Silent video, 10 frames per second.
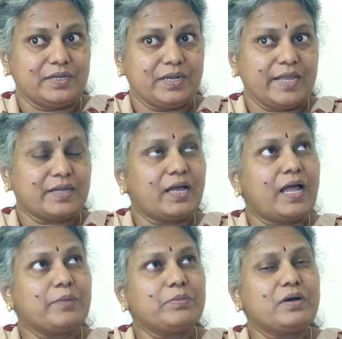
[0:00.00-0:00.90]
like
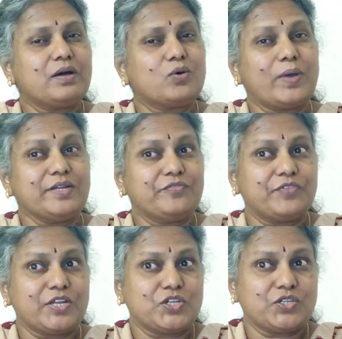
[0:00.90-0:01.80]
I'm quite
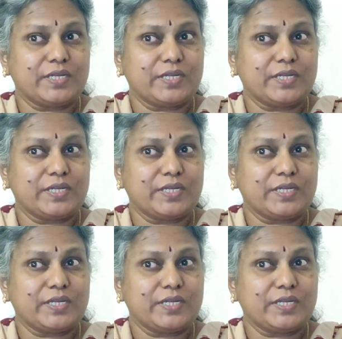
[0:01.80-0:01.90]
fresh